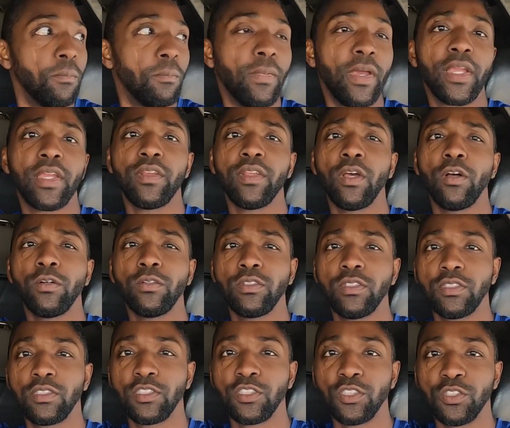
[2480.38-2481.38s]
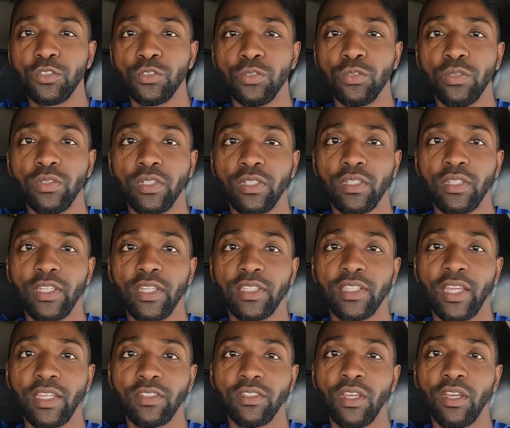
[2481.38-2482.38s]
make a note to
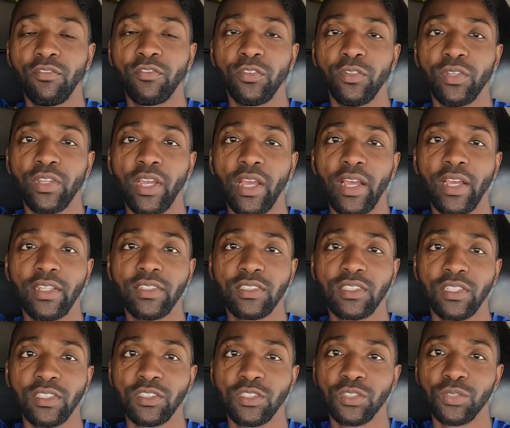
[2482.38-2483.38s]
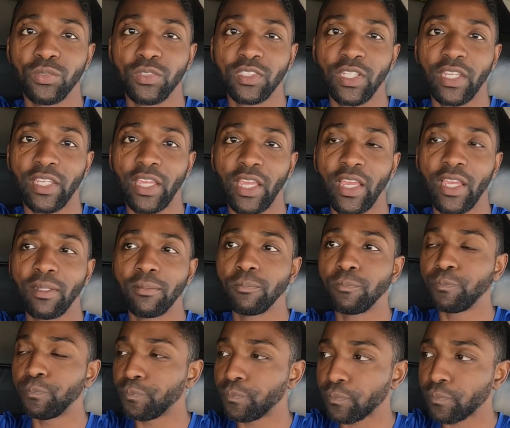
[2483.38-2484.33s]
get that done for you guys as soon as I can.